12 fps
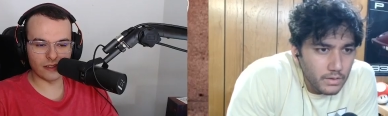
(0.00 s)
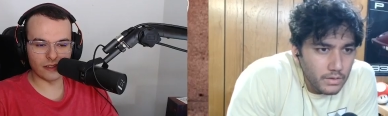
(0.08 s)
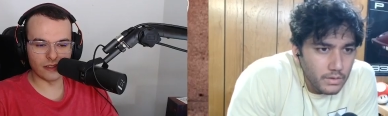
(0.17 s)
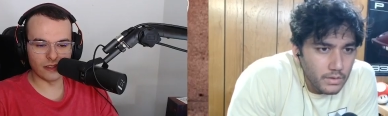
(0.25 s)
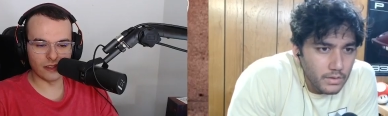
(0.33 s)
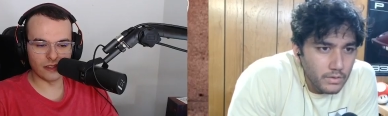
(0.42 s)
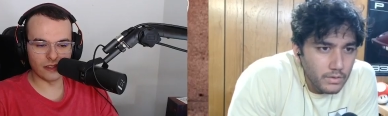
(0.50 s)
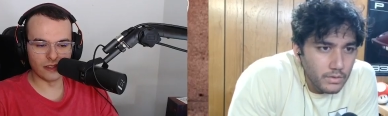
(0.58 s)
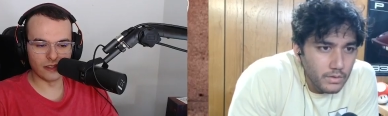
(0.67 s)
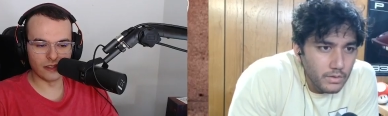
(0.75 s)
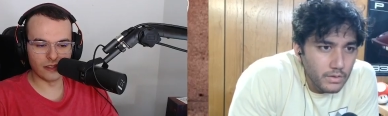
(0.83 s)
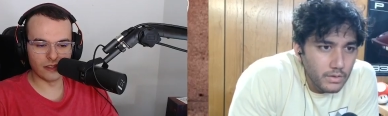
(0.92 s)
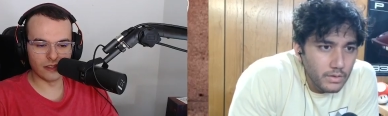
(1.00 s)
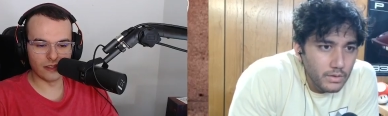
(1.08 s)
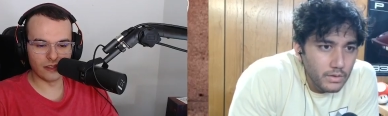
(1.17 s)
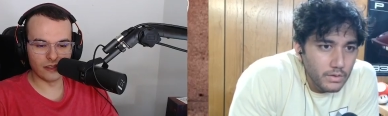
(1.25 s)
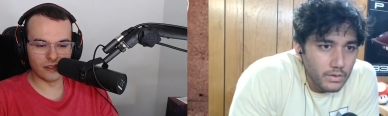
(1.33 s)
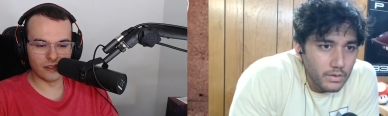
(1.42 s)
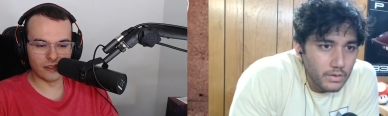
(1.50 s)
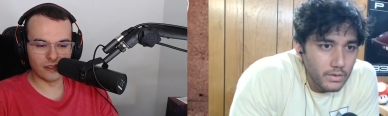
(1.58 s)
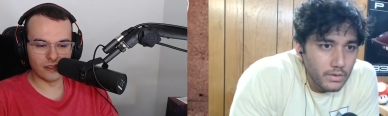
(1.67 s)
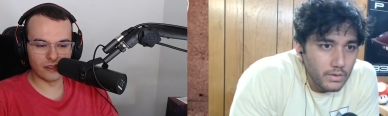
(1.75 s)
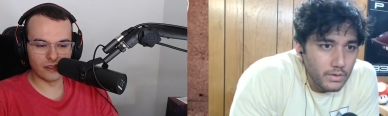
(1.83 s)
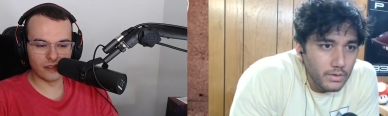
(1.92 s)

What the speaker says: Nobody speaks.